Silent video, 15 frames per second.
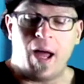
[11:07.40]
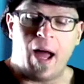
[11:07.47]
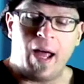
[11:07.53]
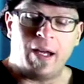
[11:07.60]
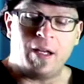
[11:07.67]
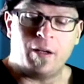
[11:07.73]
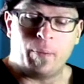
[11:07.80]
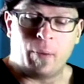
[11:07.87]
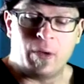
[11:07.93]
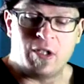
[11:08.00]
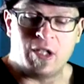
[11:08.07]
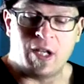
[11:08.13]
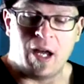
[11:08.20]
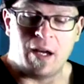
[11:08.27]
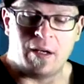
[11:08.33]
I can
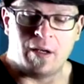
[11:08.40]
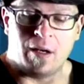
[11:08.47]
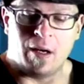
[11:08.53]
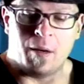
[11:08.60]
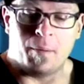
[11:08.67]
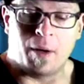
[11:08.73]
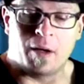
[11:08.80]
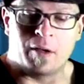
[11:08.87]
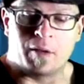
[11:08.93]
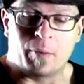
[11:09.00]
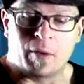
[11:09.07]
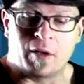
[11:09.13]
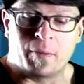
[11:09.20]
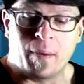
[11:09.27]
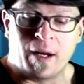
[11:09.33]
appreciate uh, Martin's
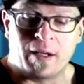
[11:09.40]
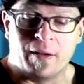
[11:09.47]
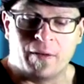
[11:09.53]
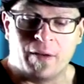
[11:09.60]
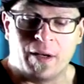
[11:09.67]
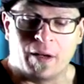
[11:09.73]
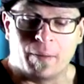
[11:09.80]
perspective here